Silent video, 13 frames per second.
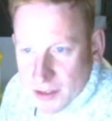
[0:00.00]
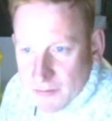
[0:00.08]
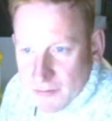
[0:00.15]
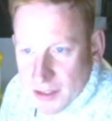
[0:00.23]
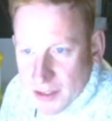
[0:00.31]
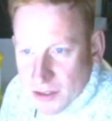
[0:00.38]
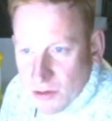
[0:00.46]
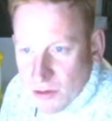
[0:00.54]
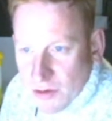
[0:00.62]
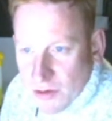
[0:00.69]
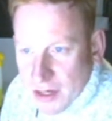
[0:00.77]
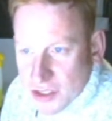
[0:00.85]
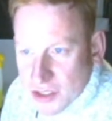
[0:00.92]
of these
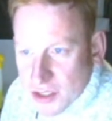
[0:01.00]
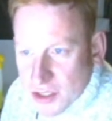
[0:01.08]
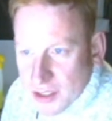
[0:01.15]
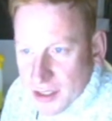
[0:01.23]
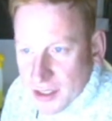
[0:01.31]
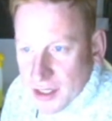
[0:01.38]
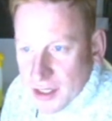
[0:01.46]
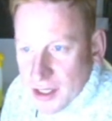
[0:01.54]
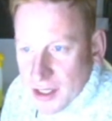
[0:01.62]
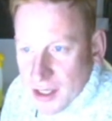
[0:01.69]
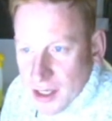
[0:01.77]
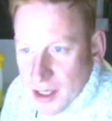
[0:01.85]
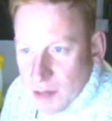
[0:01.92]
Laura Ashley
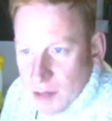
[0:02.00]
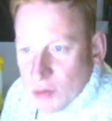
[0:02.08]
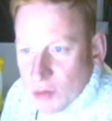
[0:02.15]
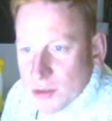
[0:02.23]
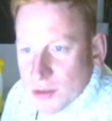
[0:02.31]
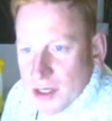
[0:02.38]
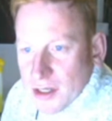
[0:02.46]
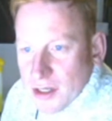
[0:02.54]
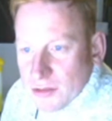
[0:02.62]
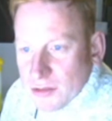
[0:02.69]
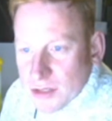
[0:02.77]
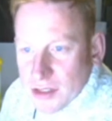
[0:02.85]
wall tiles.